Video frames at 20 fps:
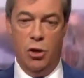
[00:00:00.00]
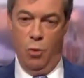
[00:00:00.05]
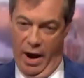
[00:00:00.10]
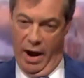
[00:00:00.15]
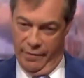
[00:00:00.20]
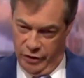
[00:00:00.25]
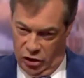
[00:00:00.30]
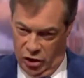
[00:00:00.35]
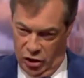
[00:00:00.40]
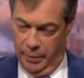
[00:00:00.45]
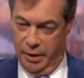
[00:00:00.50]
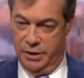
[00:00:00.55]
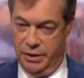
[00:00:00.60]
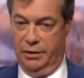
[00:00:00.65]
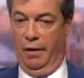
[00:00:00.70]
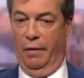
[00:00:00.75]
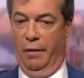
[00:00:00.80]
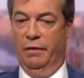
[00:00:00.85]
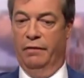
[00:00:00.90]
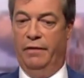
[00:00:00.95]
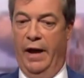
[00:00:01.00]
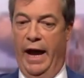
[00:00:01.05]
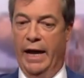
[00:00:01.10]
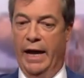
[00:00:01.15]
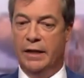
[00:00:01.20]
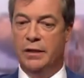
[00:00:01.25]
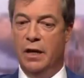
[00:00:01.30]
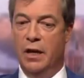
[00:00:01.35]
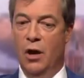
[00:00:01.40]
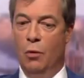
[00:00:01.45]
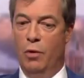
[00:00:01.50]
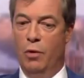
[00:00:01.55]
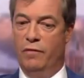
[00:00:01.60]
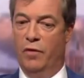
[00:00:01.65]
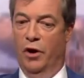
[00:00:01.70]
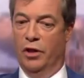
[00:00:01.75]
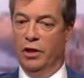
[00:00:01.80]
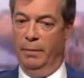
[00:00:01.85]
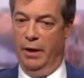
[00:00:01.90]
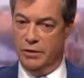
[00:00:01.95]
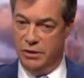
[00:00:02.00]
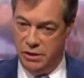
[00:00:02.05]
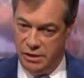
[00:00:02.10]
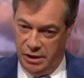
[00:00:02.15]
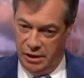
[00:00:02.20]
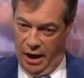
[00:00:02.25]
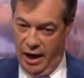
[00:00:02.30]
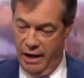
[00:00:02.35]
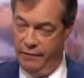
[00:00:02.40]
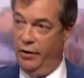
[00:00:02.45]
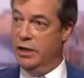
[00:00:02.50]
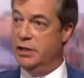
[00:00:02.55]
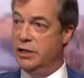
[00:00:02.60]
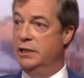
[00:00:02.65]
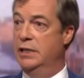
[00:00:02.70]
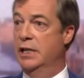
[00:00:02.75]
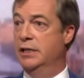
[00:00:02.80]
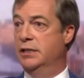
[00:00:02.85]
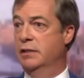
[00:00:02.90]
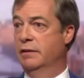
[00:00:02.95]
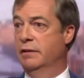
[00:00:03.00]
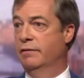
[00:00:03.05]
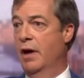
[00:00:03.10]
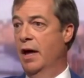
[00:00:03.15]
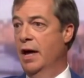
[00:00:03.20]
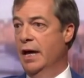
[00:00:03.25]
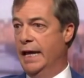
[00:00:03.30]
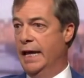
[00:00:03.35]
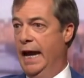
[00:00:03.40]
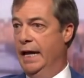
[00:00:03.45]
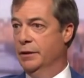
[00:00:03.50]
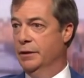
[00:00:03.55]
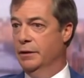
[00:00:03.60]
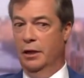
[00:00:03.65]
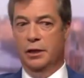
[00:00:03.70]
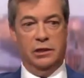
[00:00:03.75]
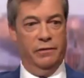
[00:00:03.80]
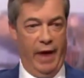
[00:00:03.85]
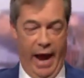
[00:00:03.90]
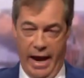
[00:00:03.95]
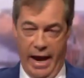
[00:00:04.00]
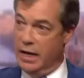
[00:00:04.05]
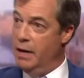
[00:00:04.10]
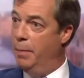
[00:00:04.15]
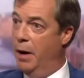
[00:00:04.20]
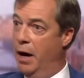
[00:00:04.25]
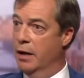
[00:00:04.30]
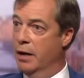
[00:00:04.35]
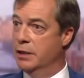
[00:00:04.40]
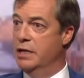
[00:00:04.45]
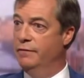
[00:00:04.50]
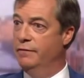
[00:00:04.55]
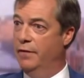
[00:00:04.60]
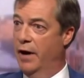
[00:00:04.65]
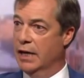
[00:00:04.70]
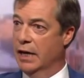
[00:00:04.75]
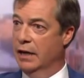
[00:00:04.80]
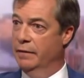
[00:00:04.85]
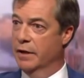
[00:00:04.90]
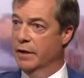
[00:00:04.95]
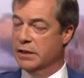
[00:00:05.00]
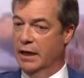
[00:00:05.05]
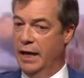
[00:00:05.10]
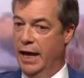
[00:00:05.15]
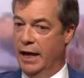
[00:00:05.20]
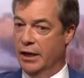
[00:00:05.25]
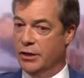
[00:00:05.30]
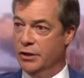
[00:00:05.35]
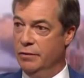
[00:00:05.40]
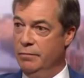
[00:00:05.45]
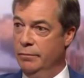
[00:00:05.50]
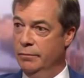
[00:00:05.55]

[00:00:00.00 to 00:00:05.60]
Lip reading: You haven't commented on the fact we've got the most diverse list of candidates of any party fighting in this election.